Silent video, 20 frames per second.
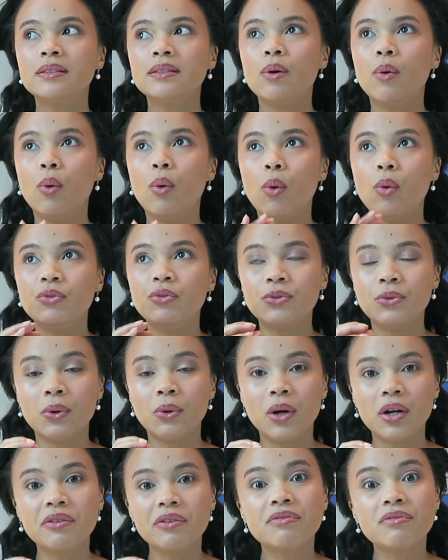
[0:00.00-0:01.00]
or
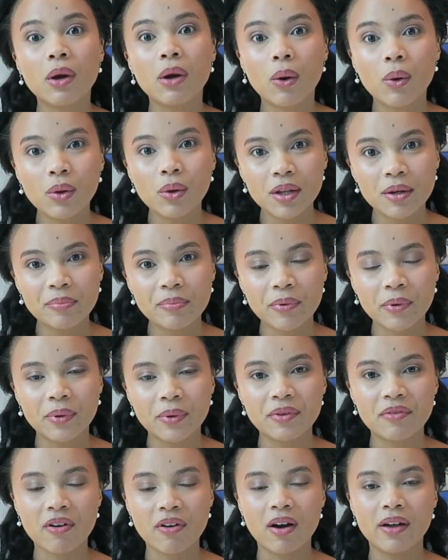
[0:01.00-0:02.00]
for a role
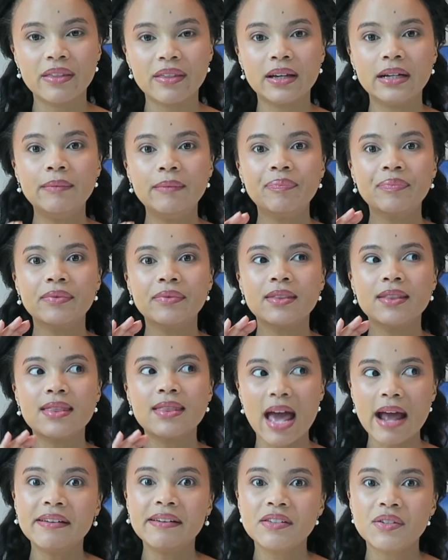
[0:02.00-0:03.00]
abroad rather,
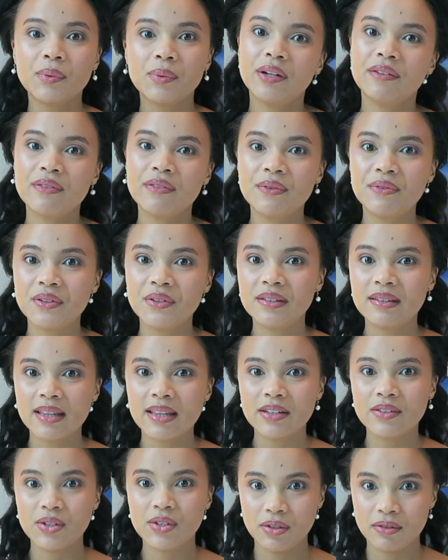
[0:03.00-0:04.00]
that is one of the first
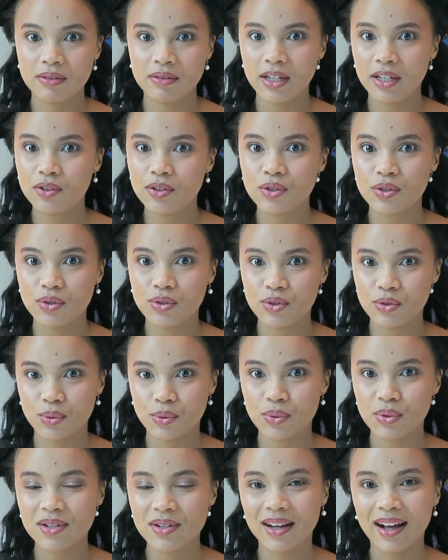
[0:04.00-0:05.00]
things you need to
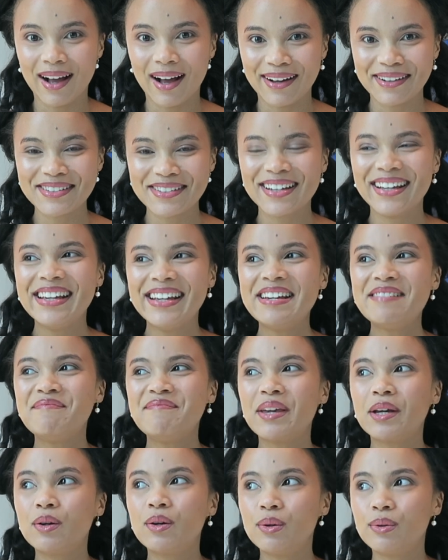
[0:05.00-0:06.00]
sort out,
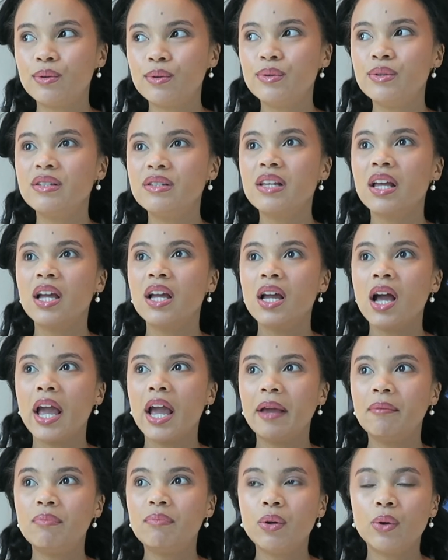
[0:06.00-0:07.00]
because
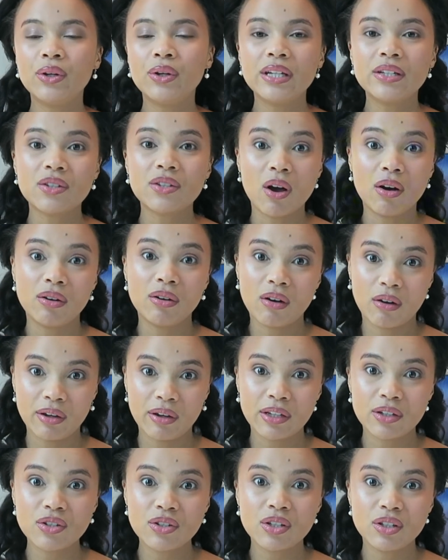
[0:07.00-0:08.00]
employers are
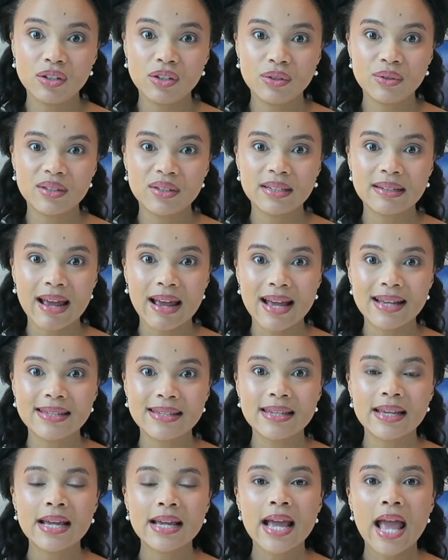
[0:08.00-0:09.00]
going to use it
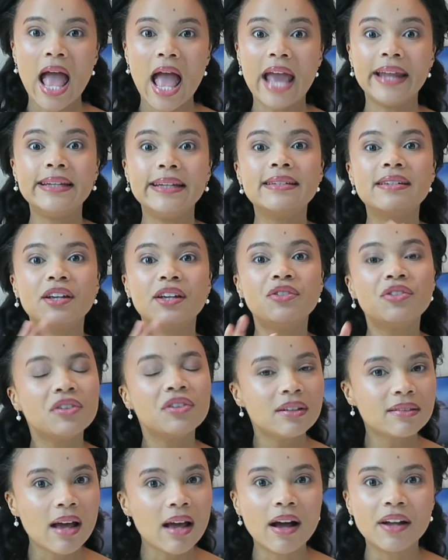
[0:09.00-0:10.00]
as an
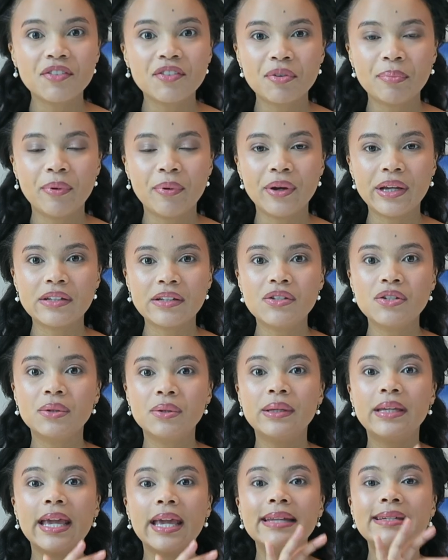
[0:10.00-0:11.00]
additional touch point to
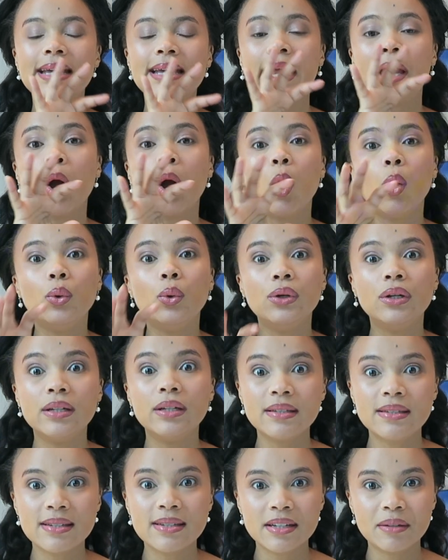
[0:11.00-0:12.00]
get a
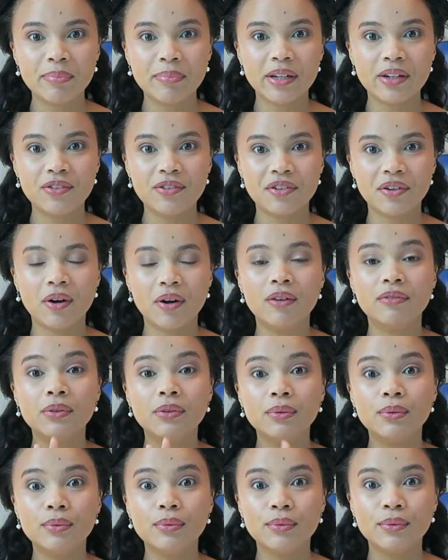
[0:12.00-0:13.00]
holistic picture of
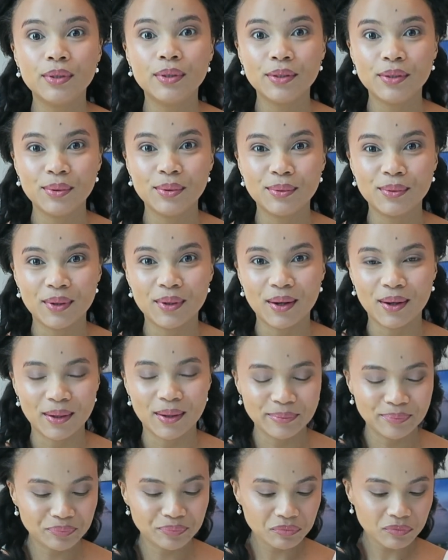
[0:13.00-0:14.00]
who you
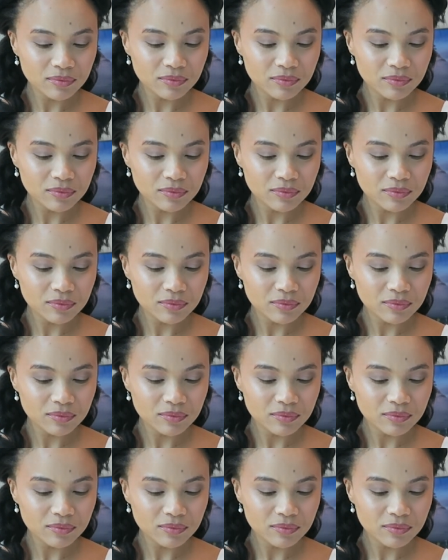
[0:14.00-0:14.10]
are.